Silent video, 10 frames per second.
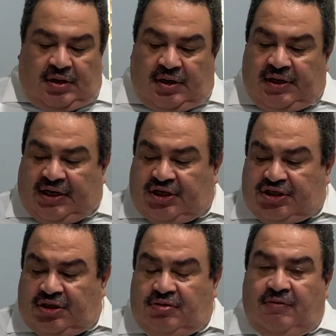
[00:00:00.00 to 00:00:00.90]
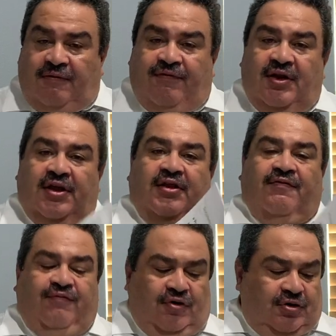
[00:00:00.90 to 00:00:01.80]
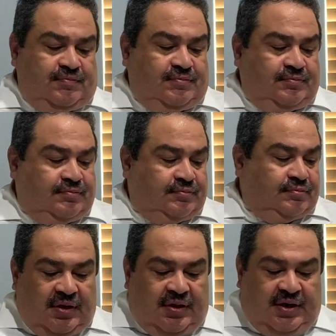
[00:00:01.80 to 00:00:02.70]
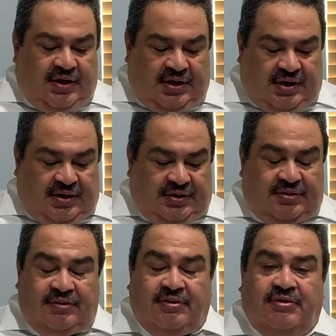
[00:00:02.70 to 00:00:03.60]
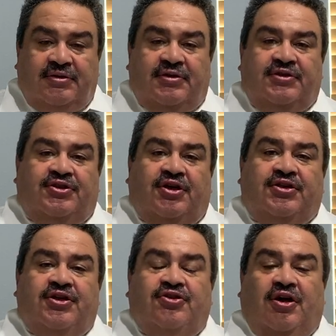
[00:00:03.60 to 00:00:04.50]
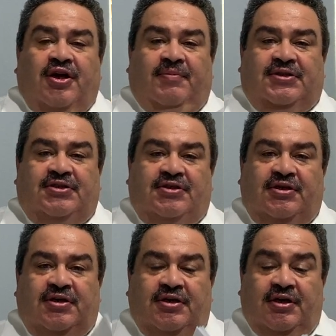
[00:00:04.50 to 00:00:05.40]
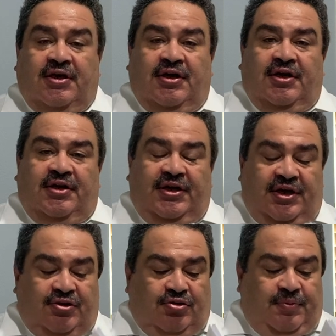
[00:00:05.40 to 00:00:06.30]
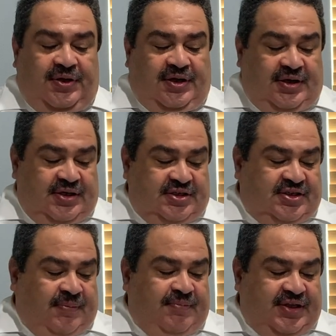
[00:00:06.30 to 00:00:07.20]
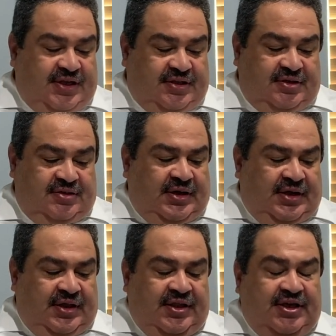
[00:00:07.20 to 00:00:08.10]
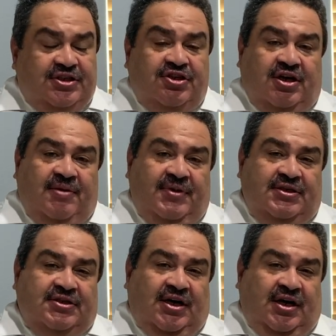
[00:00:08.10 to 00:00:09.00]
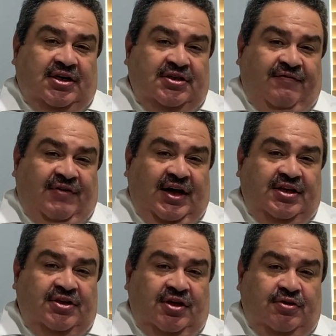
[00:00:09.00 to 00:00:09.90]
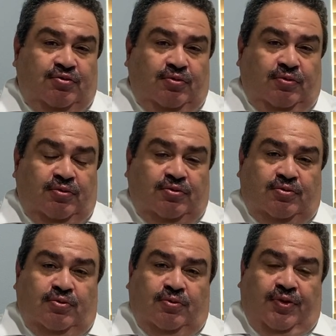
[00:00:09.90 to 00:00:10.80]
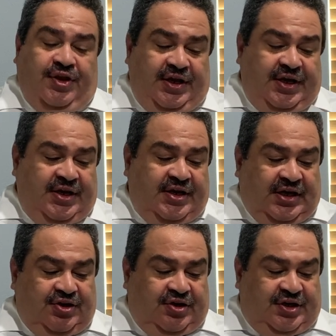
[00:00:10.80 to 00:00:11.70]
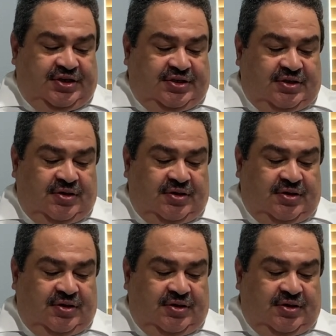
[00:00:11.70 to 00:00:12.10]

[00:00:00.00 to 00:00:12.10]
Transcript: In addition to filling the form, there are certain documents need to be submitted, and these documents are divided into three categories.